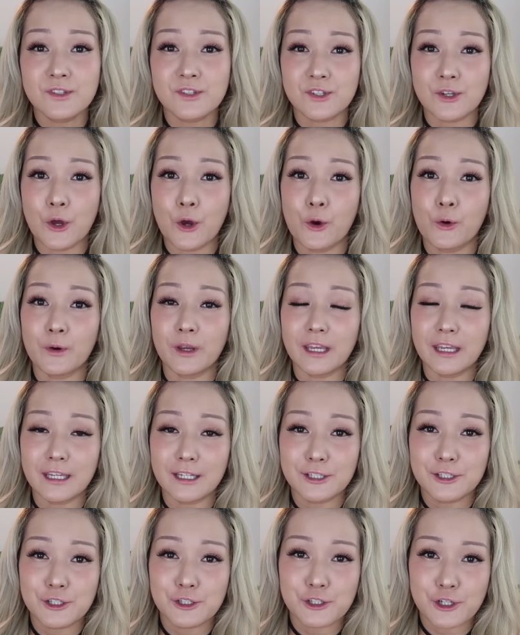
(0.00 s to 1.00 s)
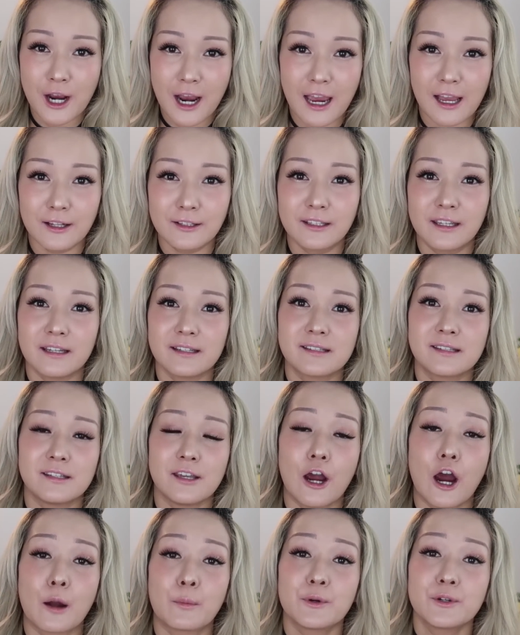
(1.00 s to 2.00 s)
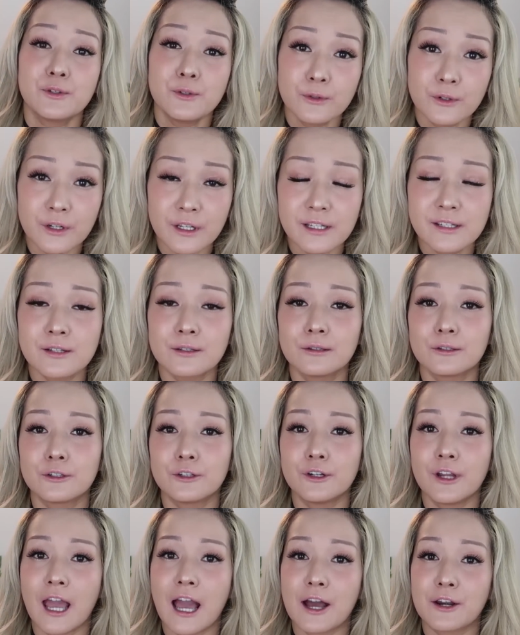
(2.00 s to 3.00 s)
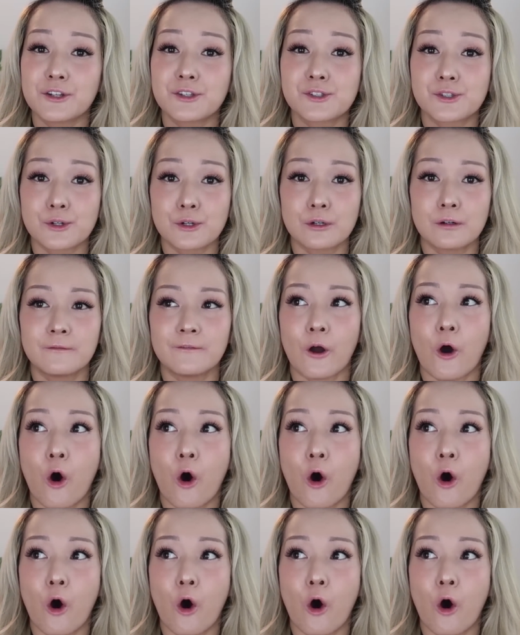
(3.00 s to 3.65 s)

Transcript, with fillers: so each child gets the opportunity to learn how to serve